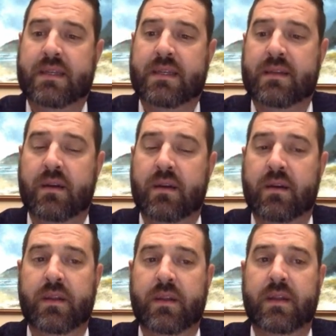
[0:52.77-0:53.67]
or
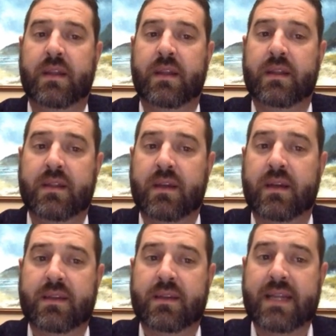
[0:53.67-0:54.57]
the
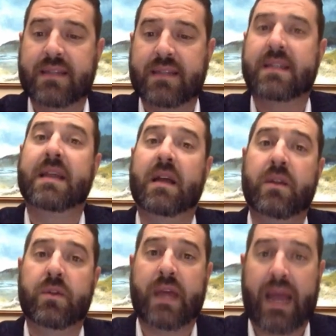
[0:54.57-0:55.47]
text to download
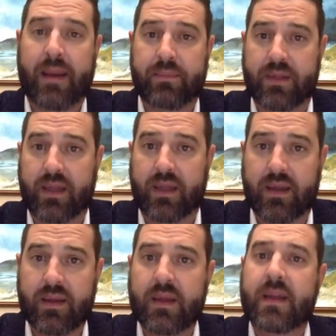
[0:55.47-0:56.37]
the app link.
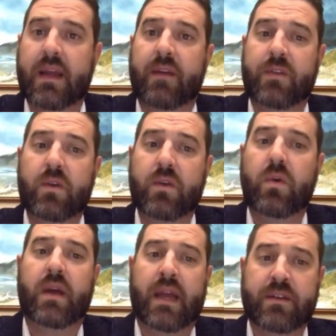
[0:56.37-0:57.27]
If you
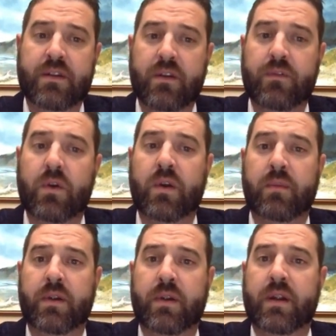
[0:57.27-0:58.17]
enter your phone number
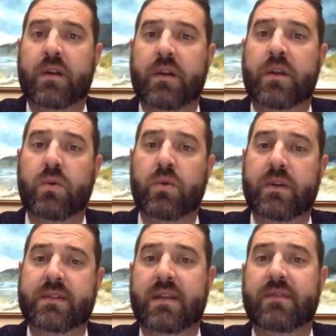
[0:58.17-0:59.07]
here, you will
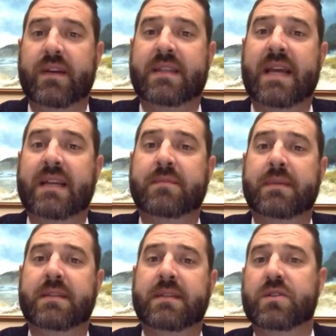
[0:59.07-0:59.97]
receive a text
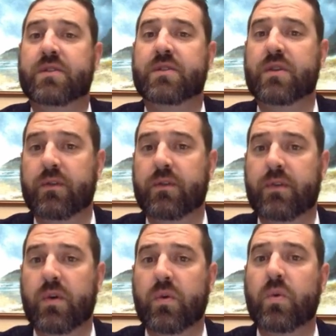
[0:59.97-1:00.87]
message to your
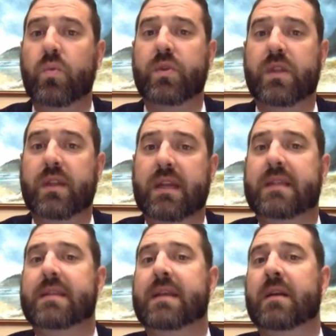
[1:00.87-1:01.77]
phone with a link to
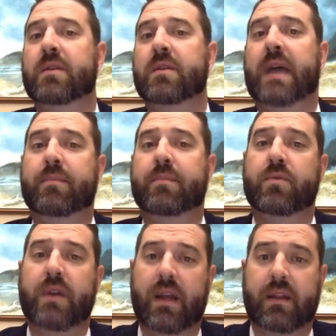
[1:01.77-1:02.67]
download the app
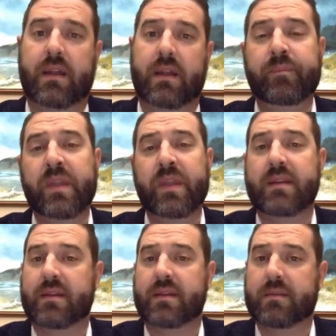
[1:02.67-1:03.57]
directly.
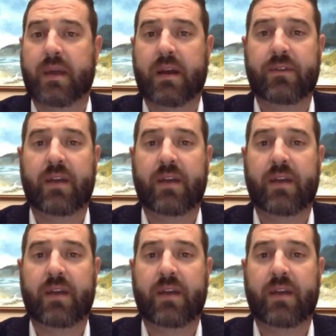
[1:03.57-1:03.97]
Doesn't matter if you have an